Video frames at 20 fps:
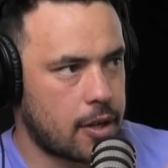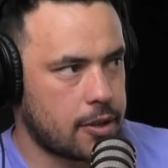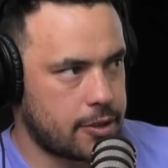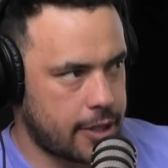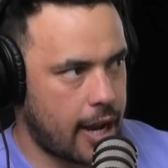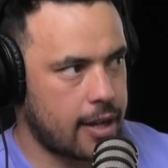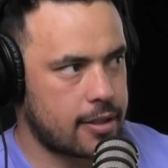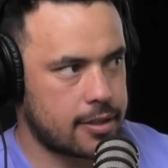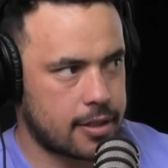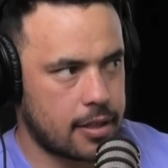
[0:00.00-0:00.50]
So
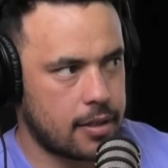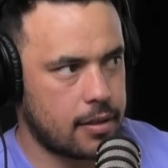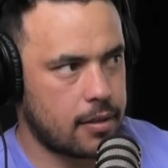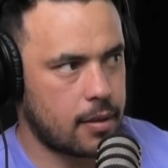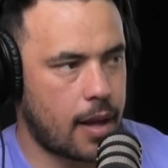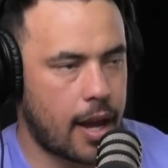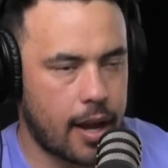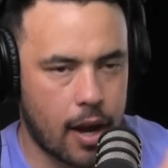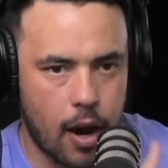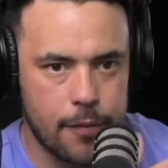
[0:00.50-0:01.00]

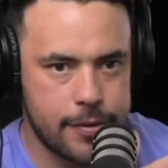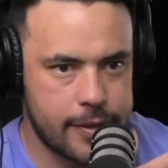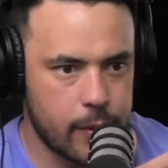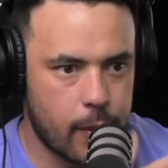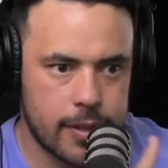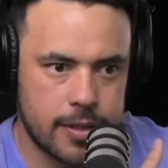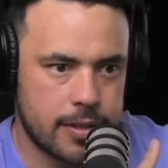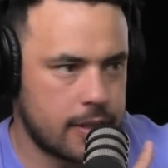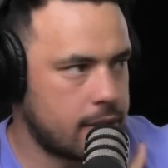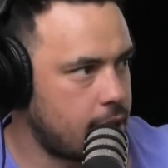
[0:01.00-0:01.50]
Jackson, like,
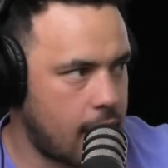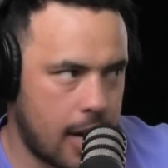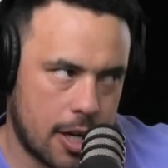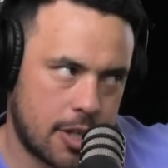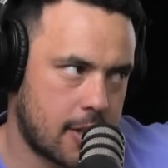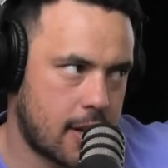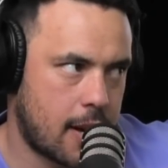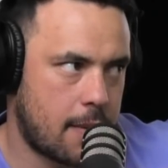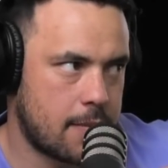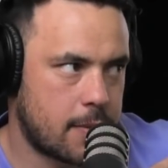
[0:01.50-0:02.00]
obviously once
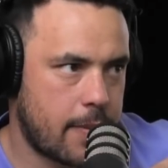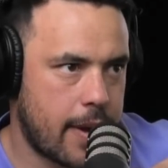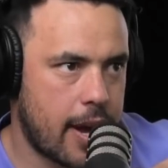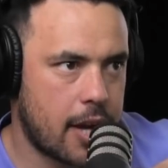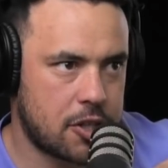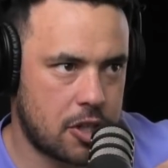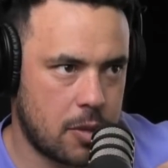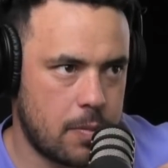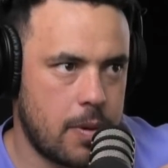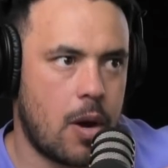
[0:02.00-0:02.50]
Natasha comes
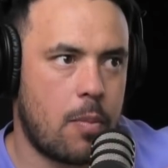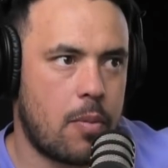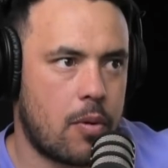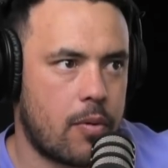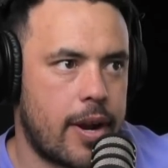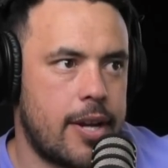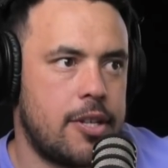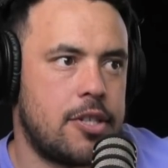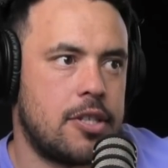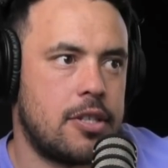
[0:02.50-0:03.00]
back, she'll be
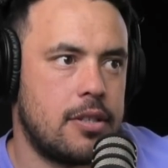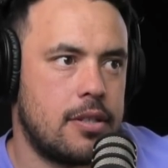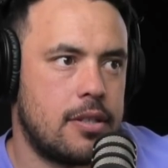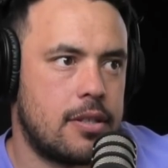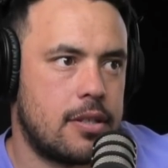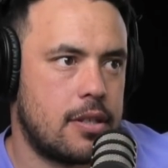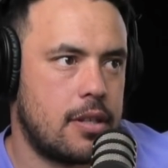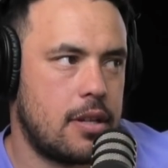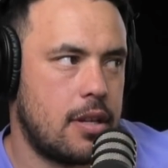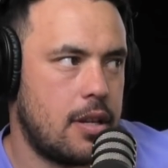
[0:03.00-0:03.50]

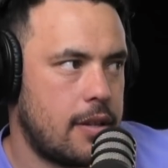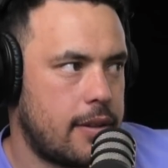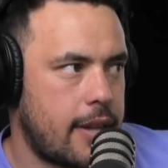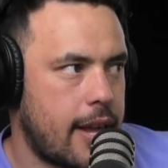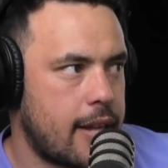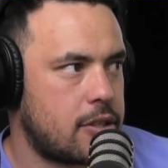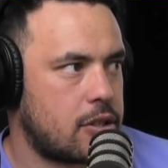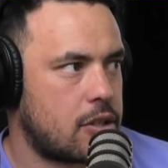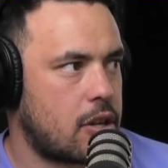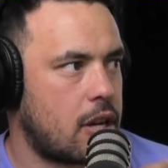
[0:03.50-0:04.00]
operations.
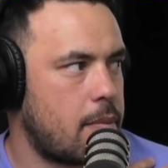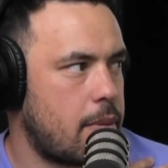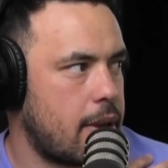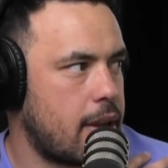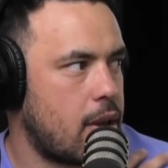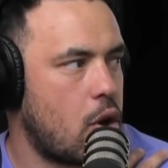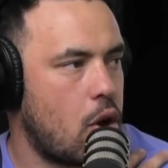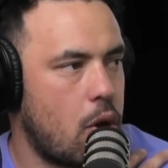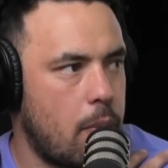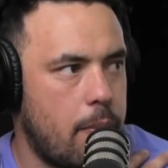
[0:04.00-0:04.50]
That's going
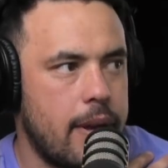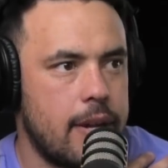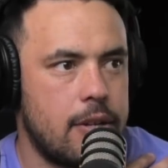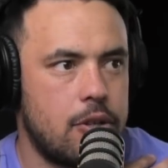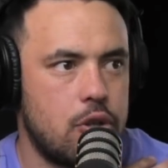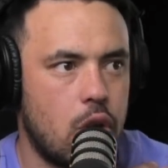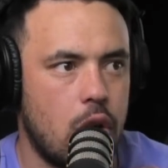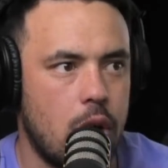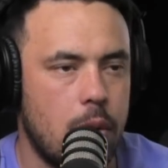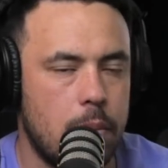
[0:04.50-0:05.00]
to be her
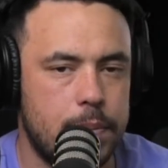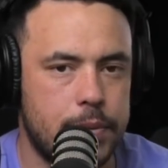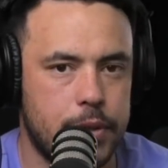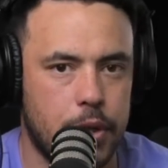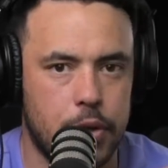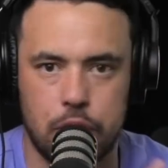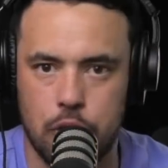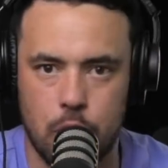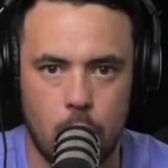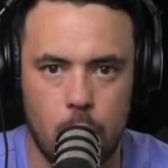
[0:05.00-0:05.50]
big
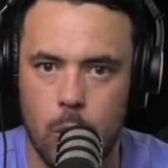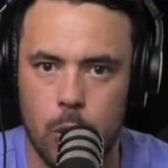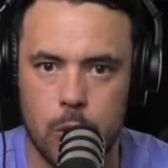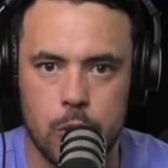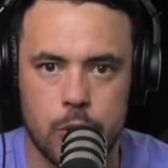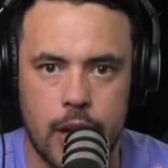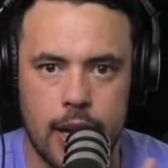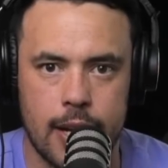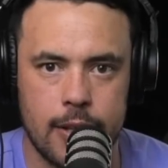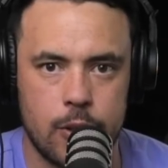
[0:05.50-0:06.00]
job. So she'll
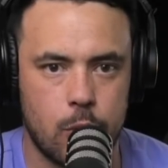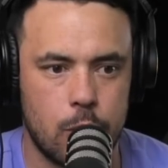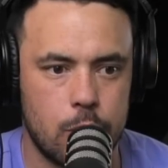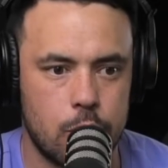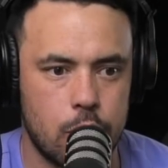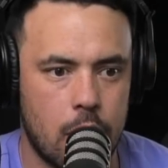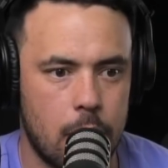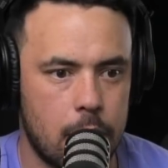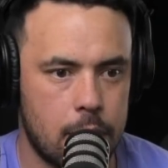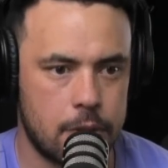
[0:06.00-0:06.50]
walk straight into
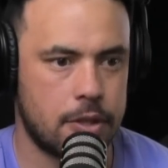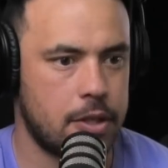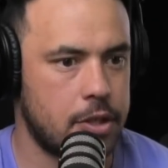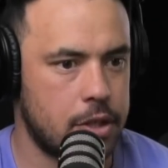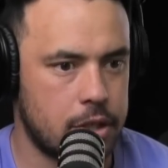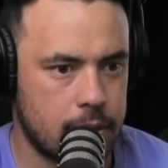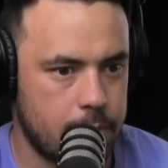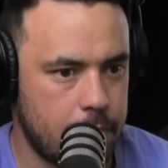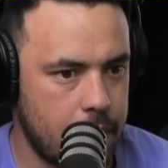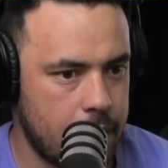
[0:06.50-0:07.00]
a job because
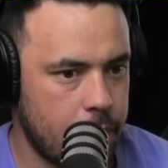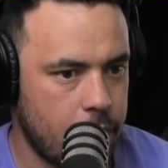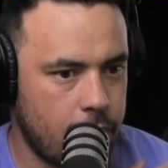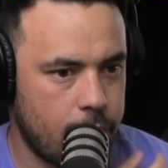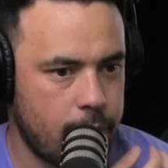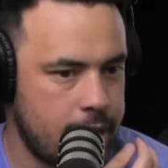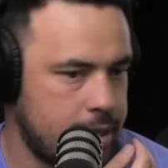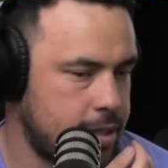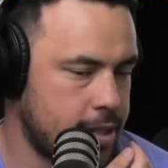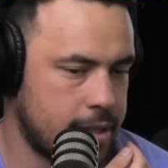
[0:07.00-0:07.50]
she's been
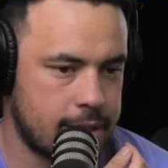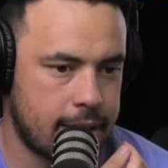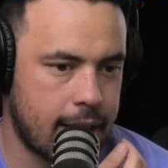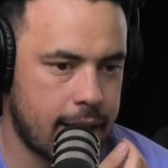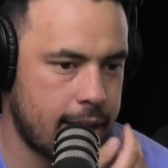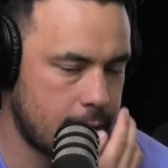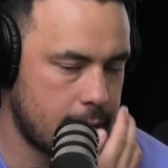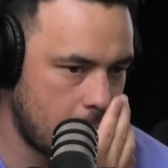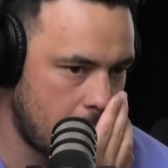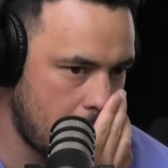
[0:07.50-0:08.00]
with me since
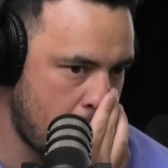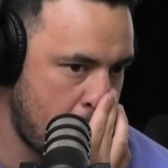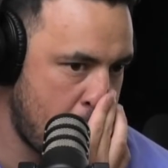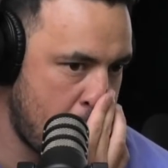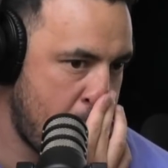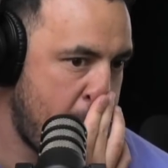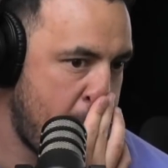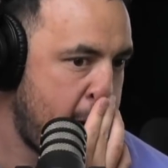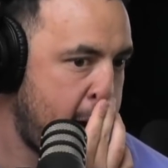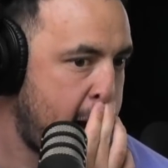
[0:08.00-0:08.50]
day dot.
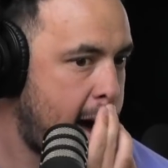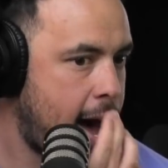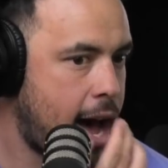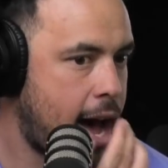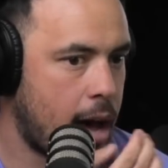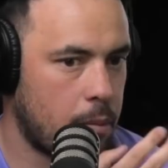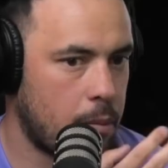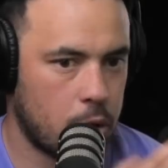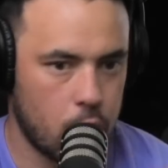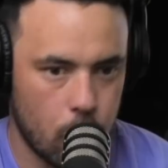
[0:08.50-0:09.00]

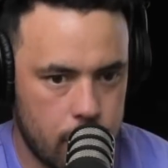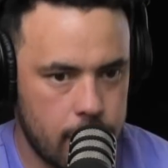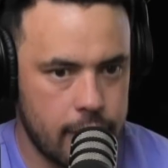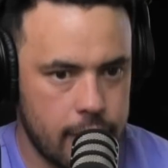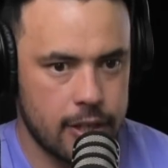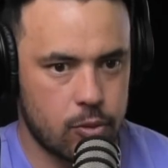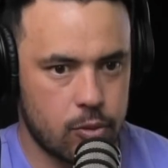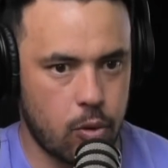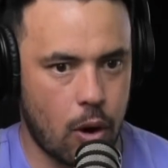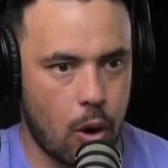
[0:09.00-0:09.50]

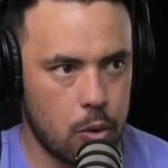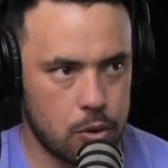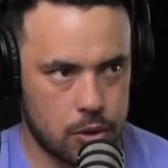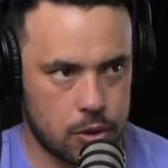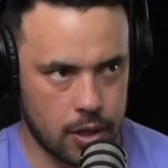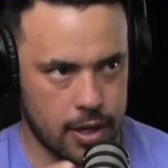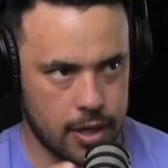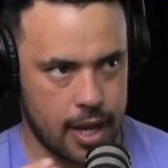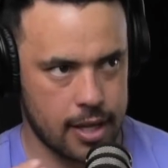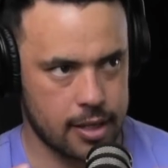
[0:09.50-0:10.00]
Lukey's role
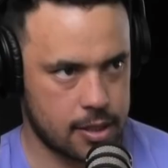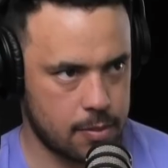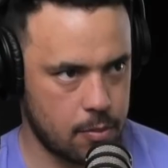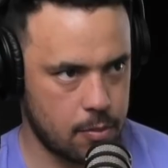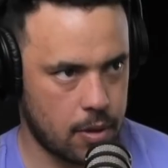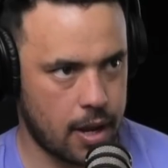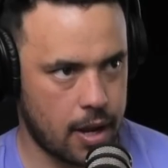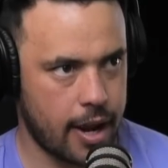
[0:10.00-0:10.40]
is going to get,